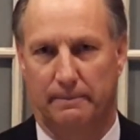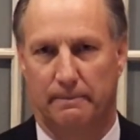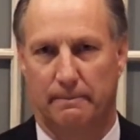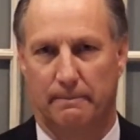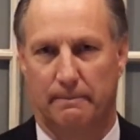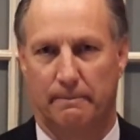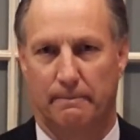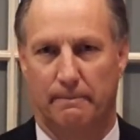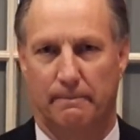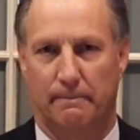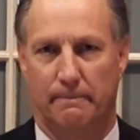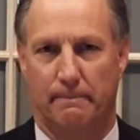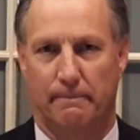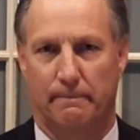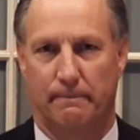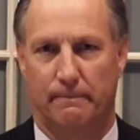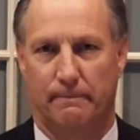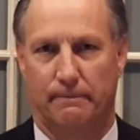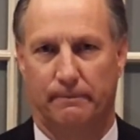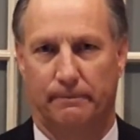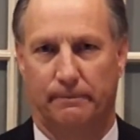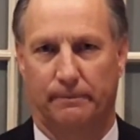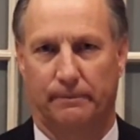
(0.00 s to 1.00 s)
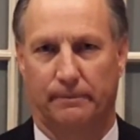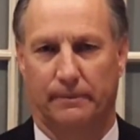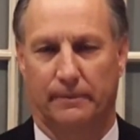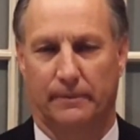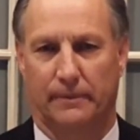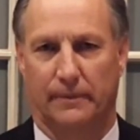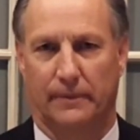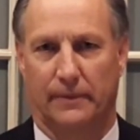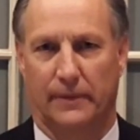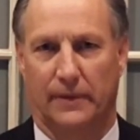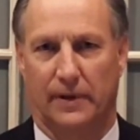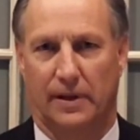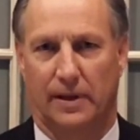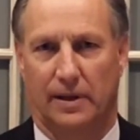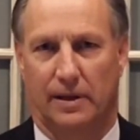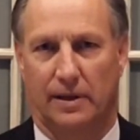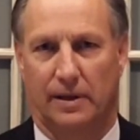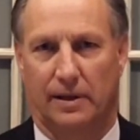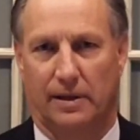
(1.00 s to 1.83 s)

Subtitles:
Nobody speaks.